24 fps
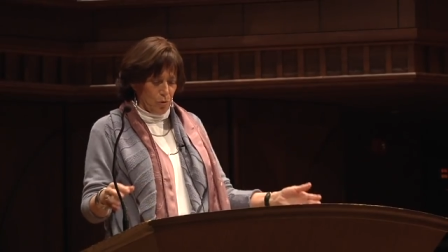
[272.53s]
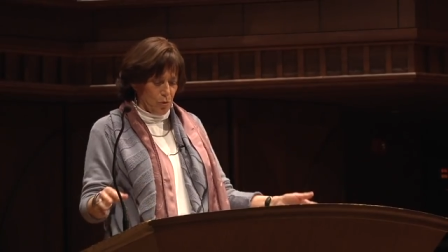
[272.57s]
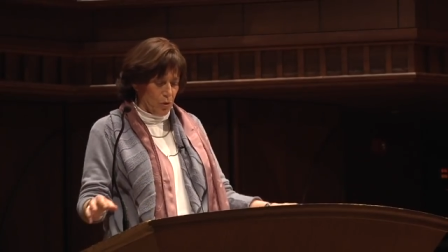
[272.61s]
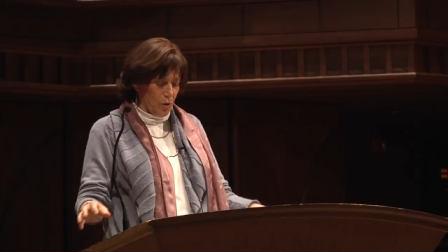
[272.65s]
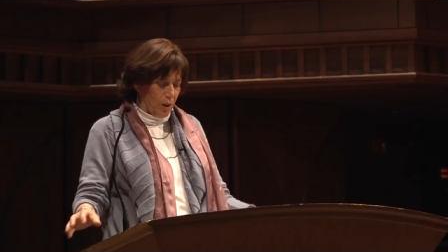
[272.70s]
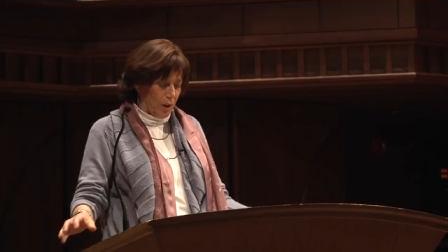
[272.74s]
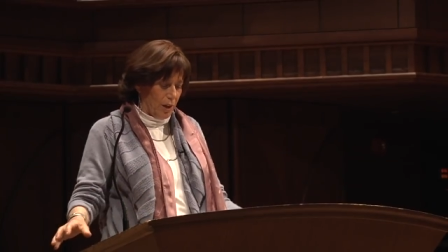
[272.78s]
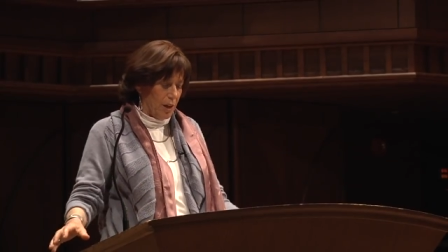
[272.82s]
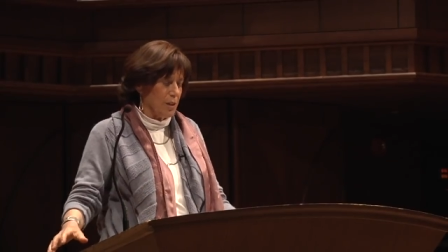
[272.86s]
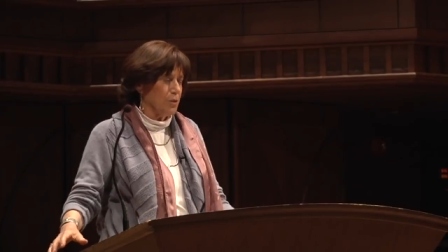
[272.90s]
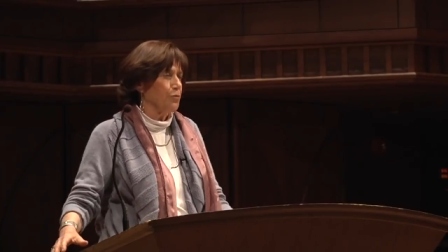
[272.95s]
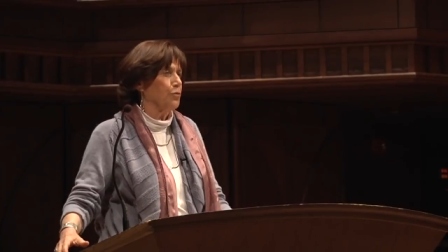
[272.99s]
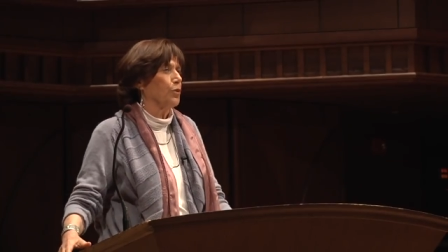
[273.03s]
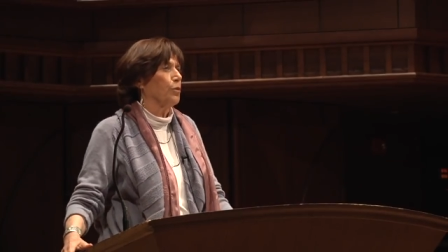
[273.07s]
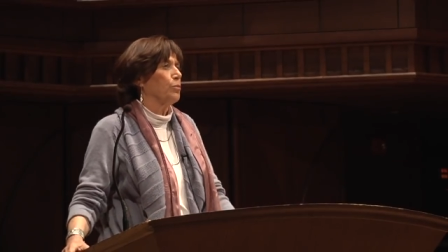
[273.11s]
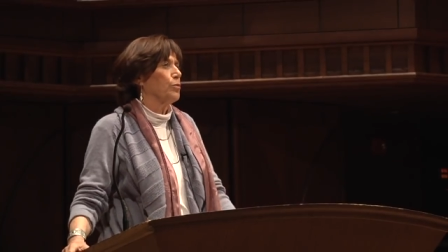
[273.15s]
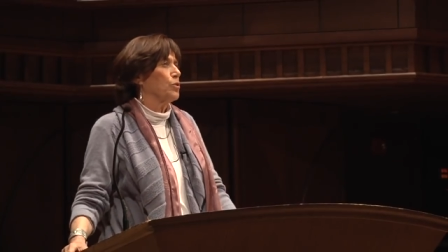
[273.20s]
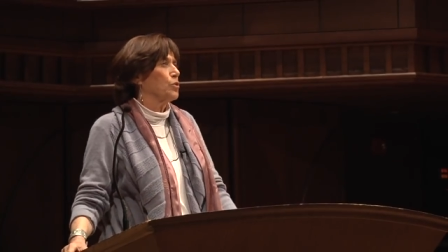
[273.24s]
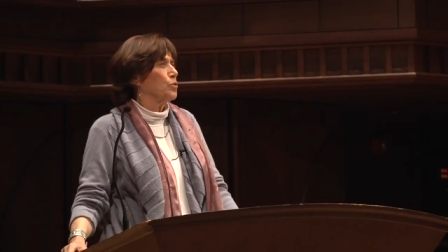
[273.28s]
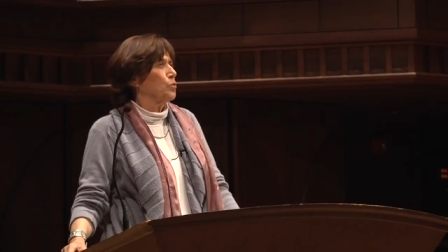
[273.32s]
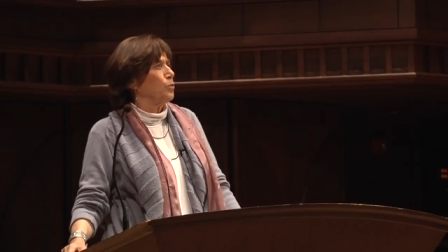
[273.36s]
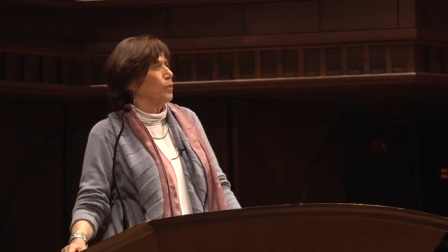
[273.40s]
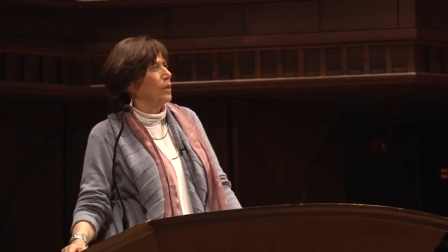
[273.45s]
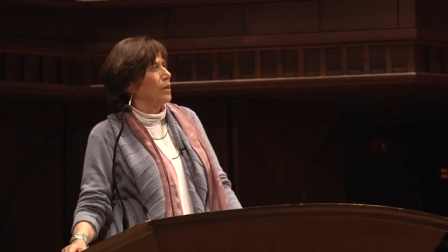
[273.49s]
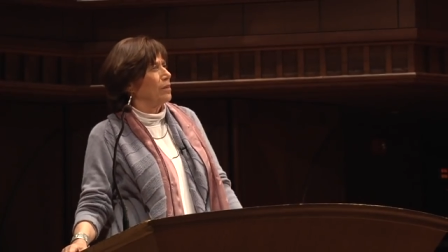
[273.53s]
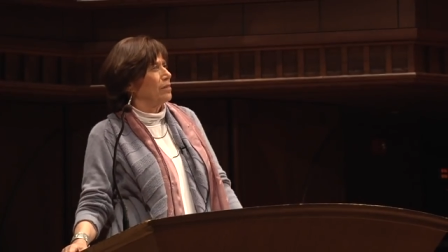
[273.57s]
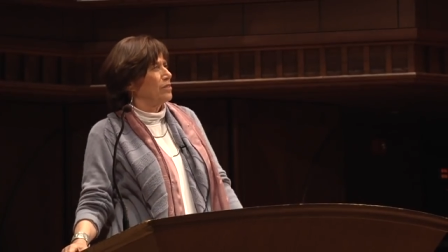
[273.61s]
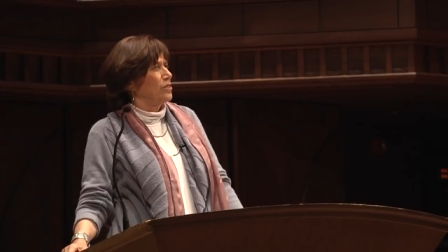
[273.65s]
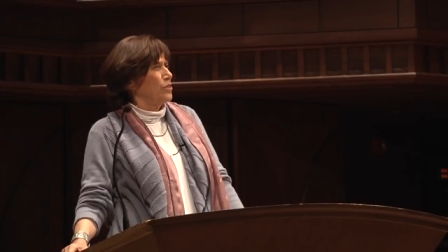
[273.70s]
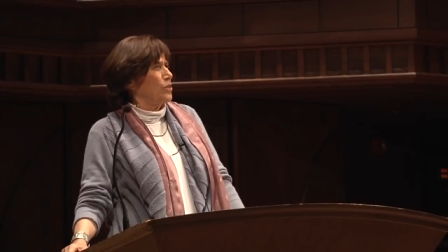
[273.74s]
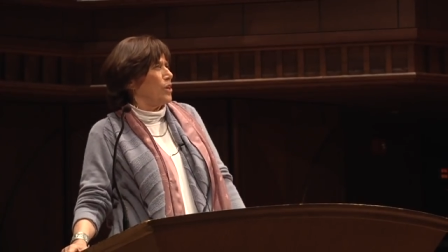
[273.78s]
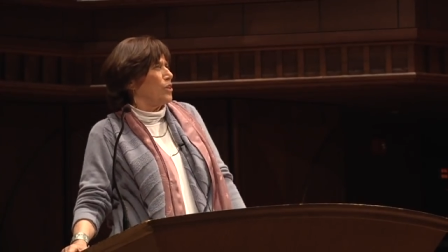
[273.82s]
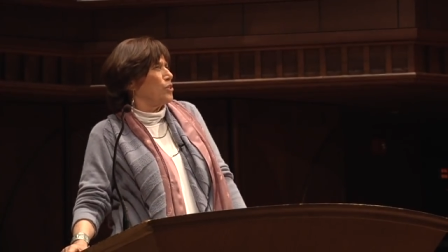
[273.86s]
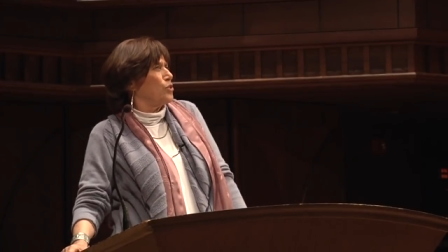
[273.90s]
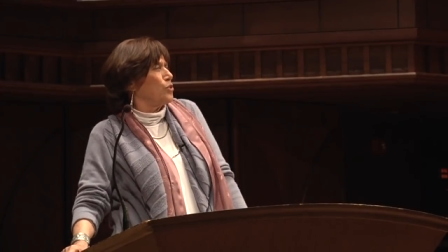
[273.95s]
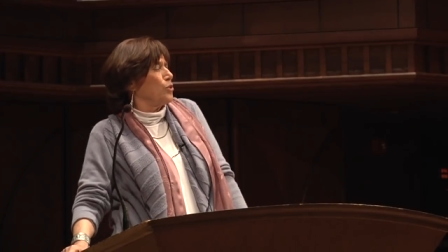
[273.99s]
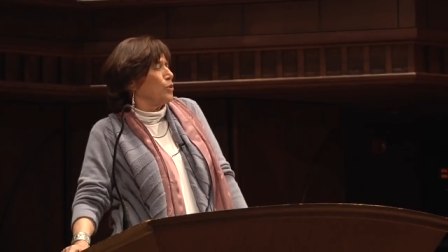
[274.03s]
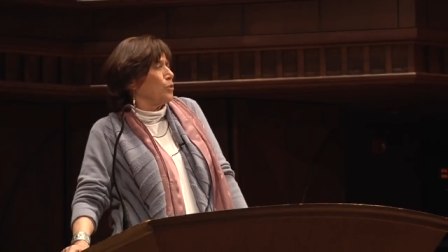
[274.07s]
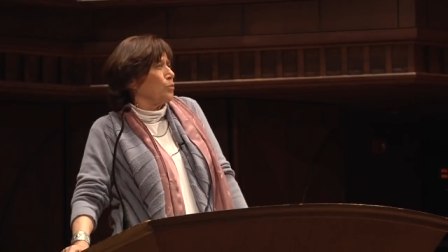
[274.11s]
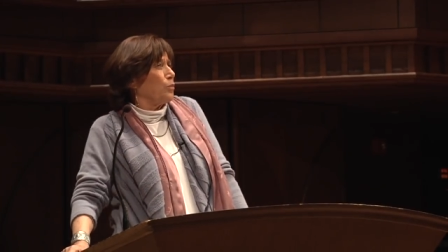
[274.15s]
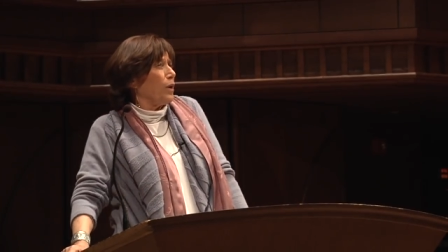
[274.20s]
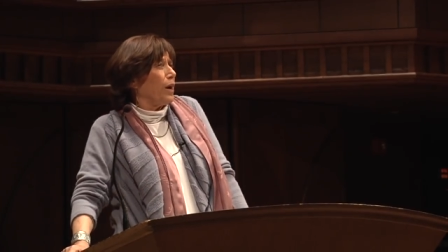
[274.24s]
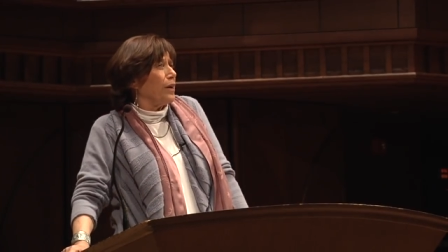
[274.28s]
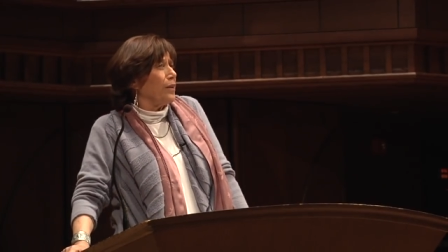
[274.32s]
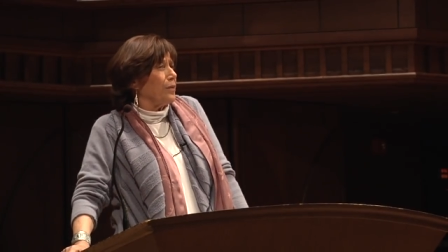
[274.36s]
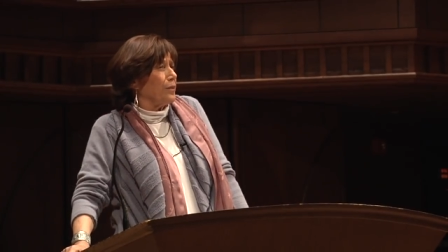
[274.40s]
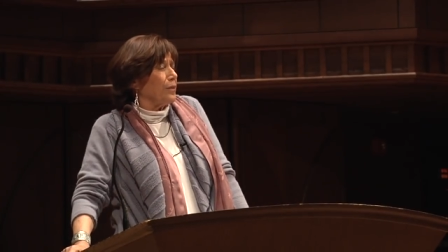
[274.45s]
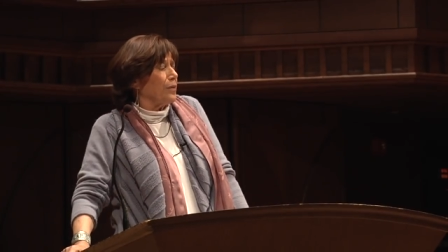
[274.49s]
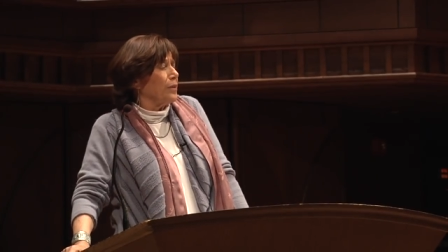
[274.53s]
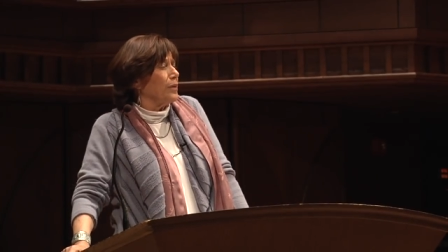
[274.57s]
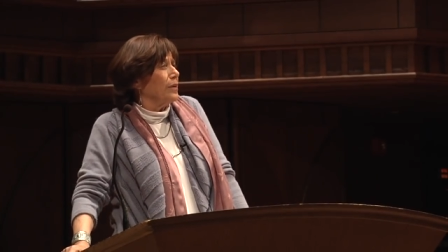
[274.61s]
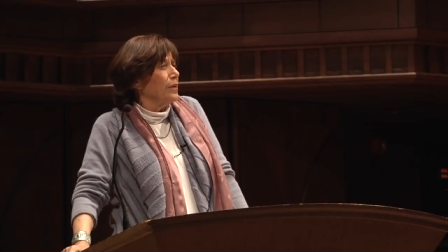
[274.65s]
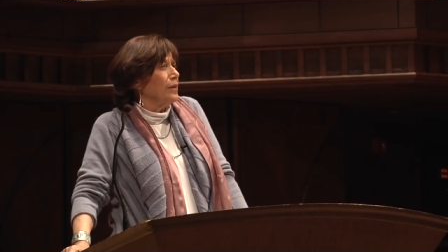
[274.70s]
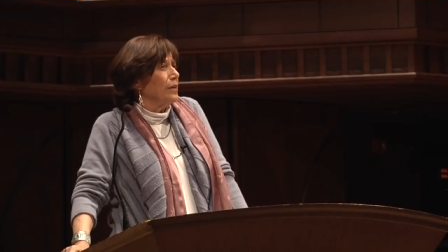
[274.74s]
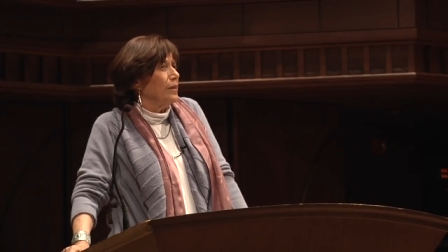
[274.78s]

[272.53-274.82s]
China's foremost 20th century writer.